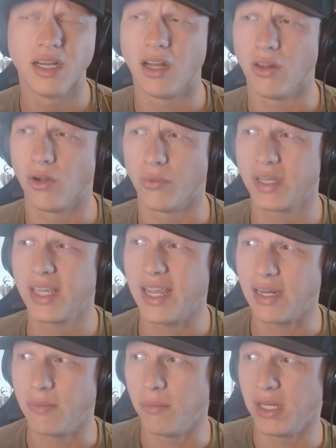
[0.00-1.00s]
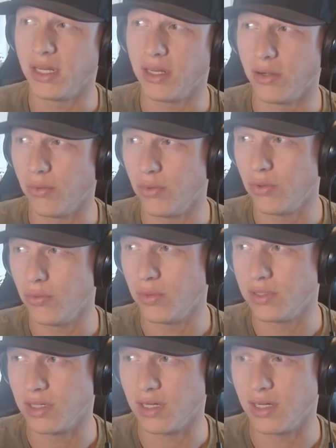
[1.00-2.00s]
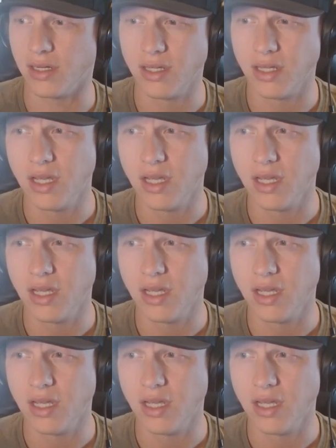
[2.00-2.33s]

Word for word: along with Kayden Mingo, who is uh,